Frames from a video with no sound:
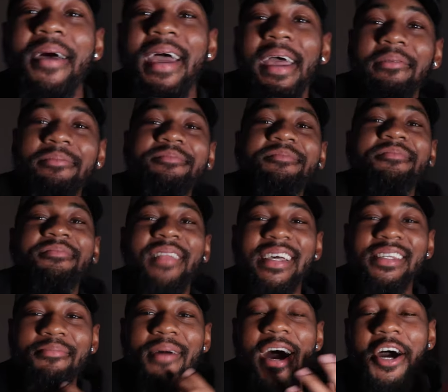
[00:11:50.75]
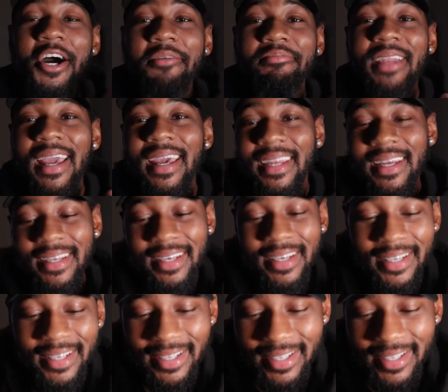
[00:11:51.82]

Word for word: man. That's my updated